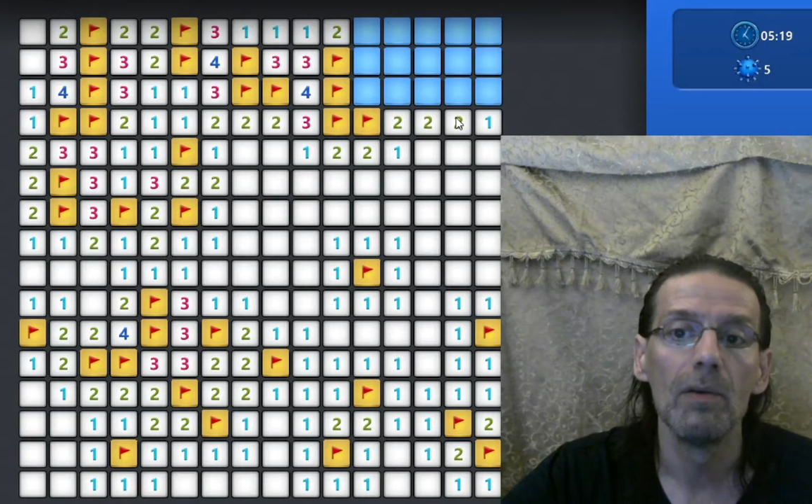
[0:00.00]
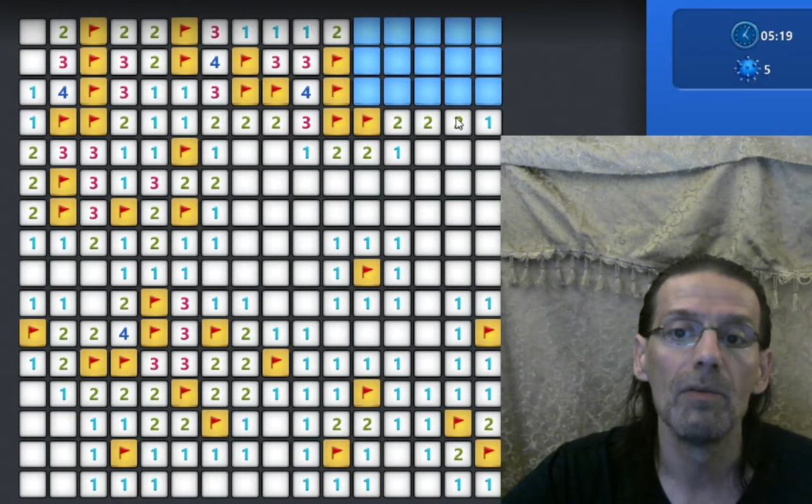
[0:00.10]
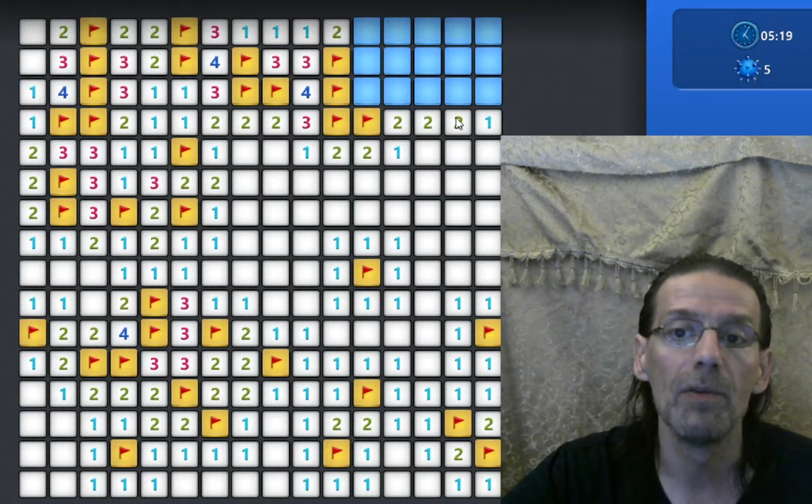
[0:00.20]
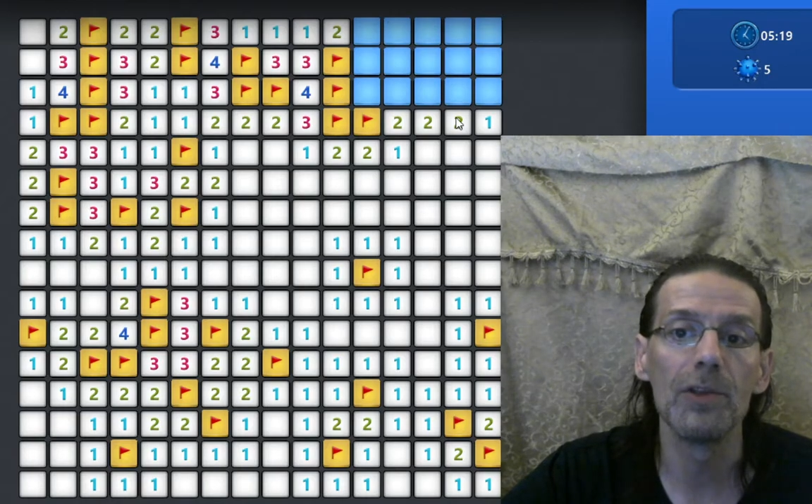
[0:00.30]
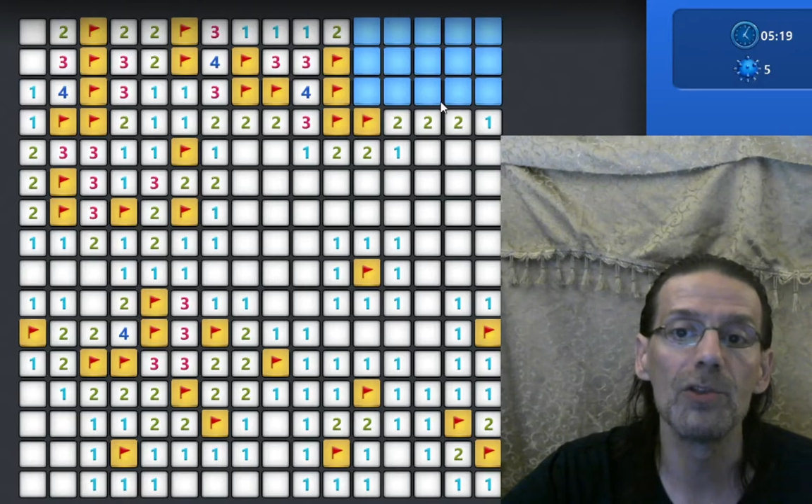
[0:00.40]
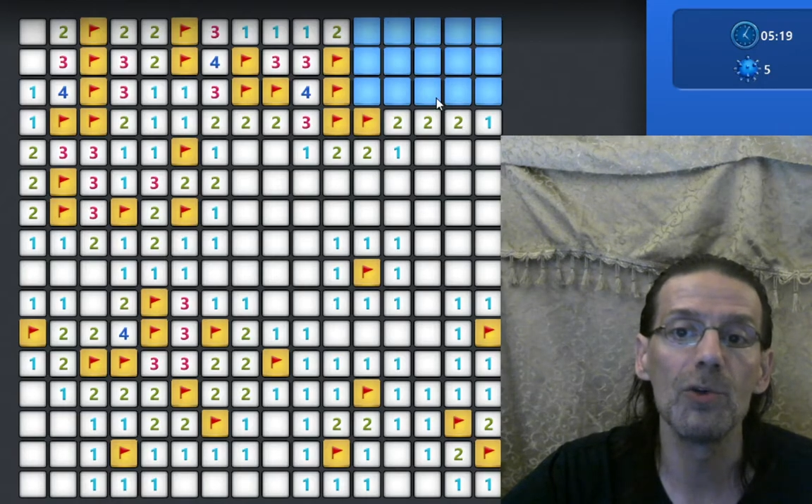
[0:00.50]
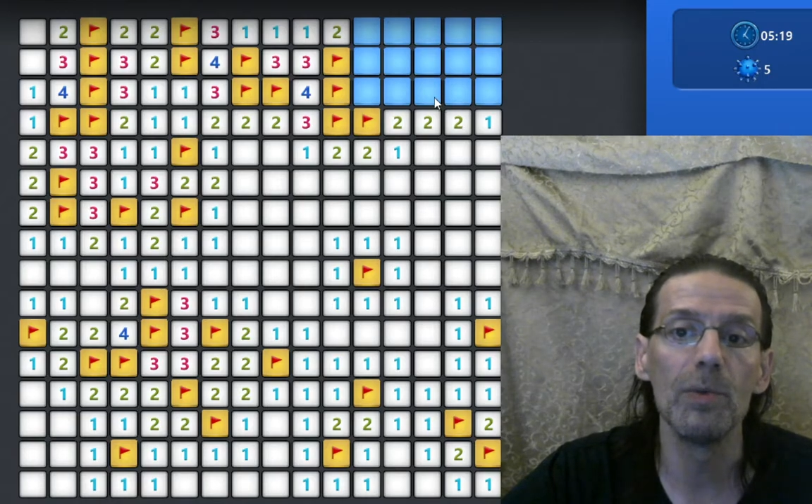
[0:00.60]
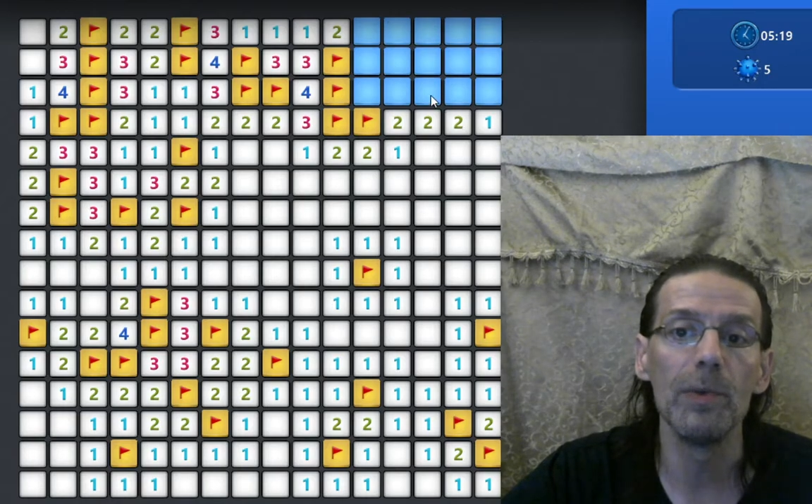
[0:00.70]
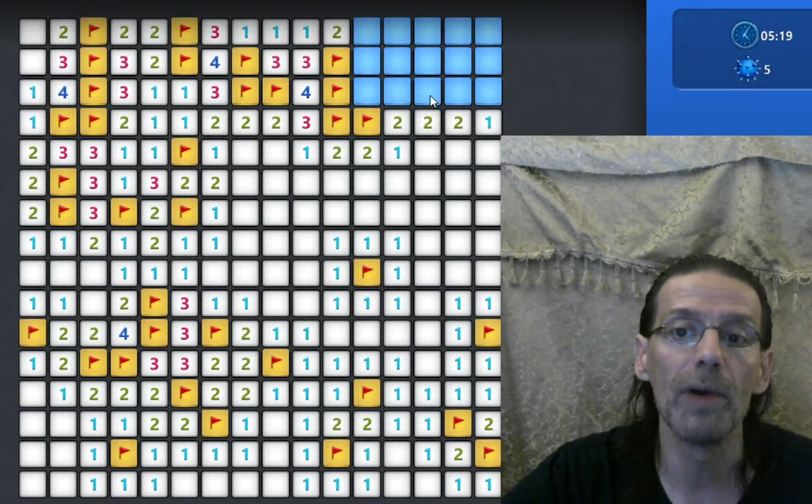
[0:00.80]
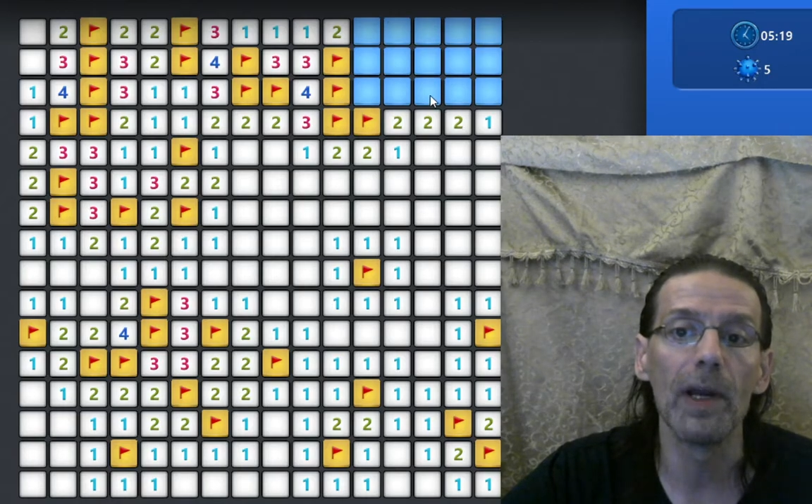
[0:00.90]
for this 2 to
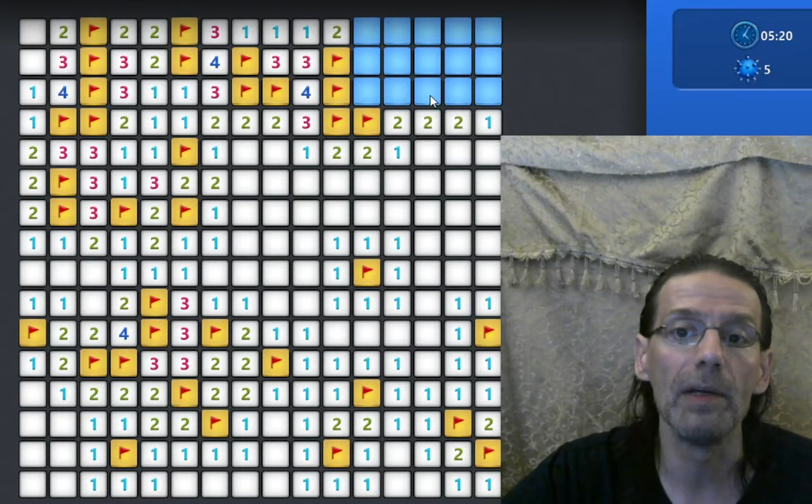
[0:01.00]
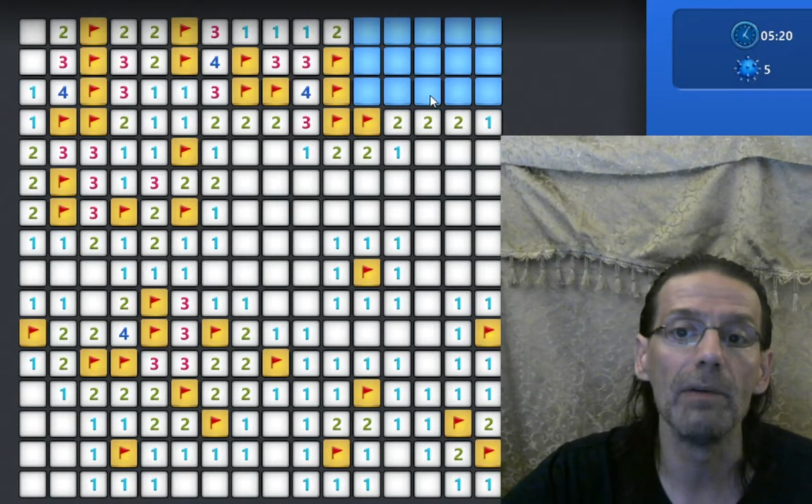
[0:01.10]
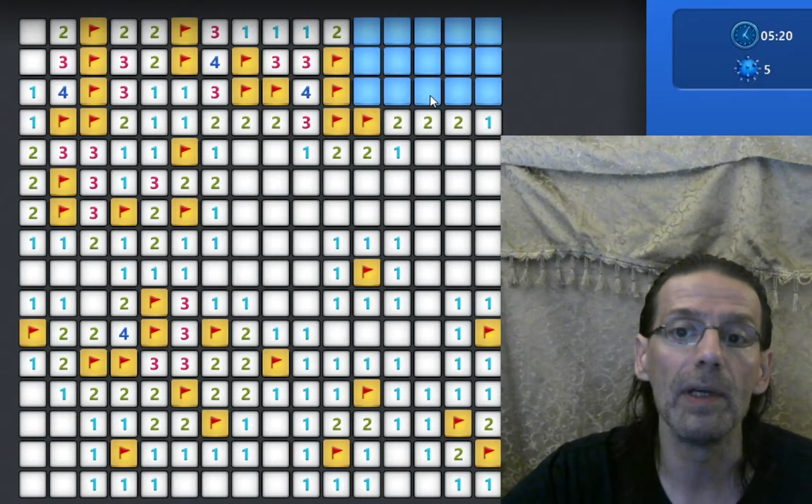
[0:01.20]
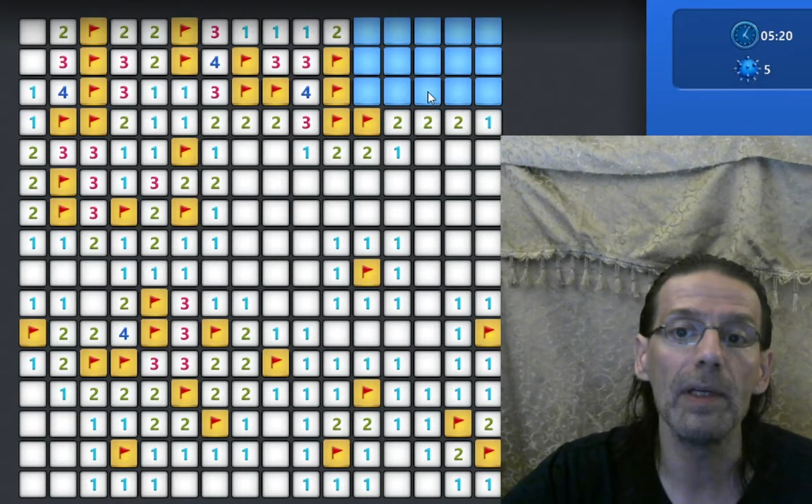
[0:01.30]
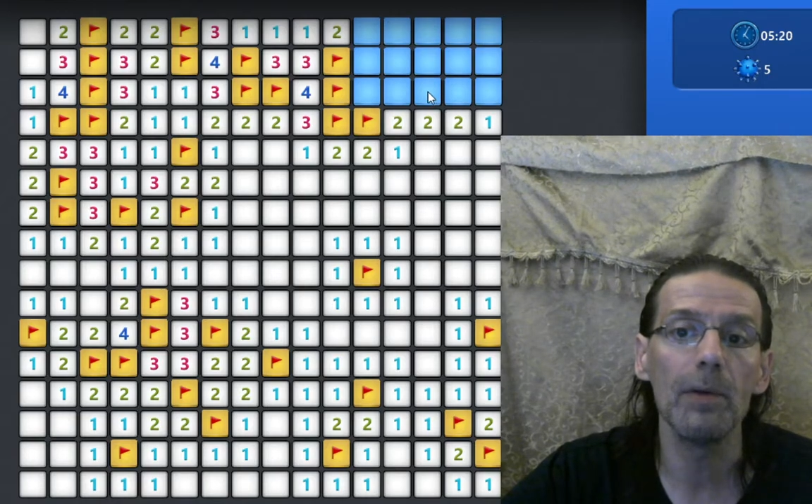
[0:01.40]
be right?